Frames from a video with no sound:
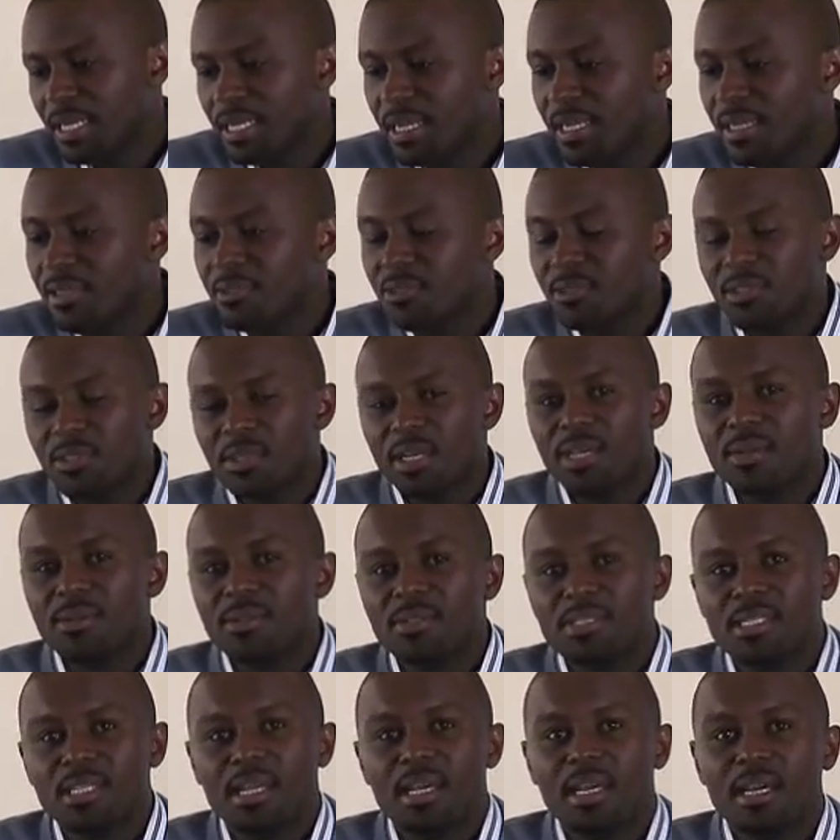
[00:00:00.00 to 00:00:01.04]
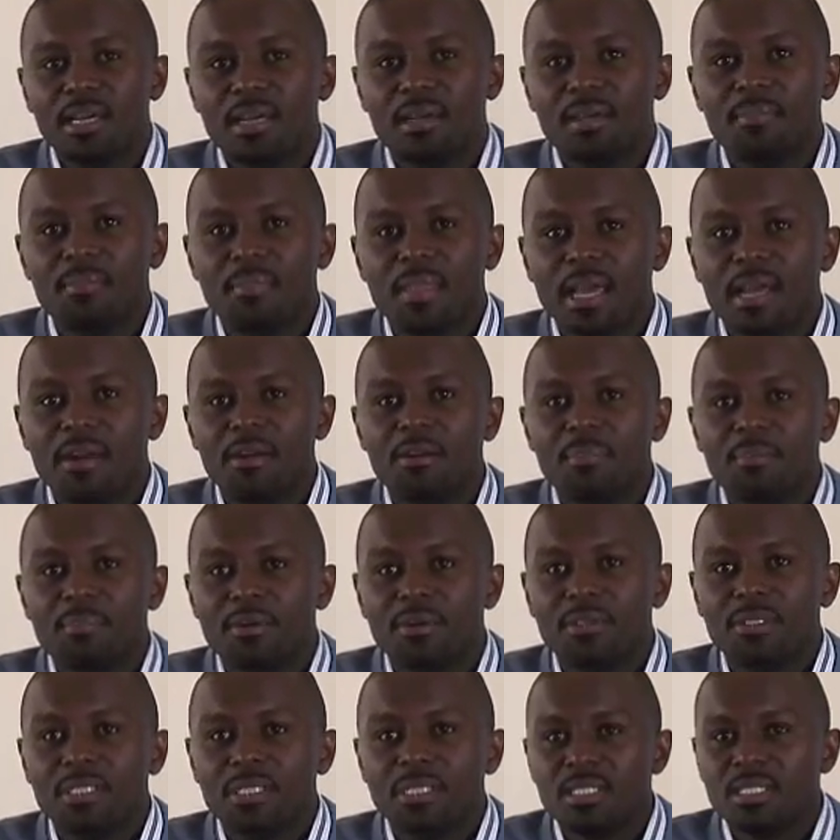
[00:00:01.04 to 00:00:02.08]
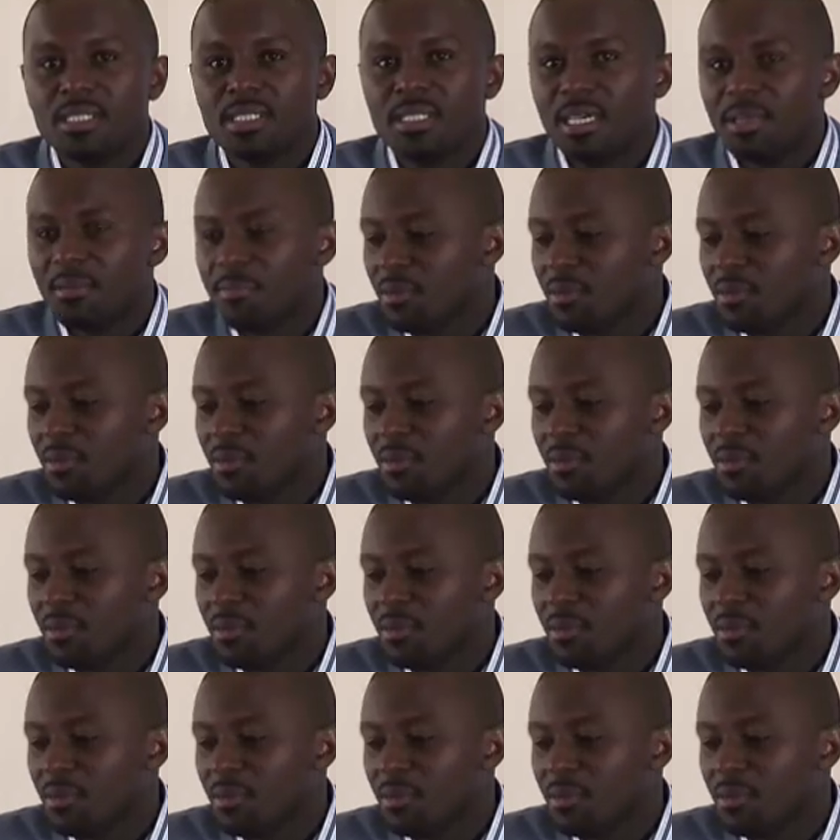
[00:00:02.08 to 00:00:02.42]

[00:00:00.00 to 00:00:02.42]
clinical trials are important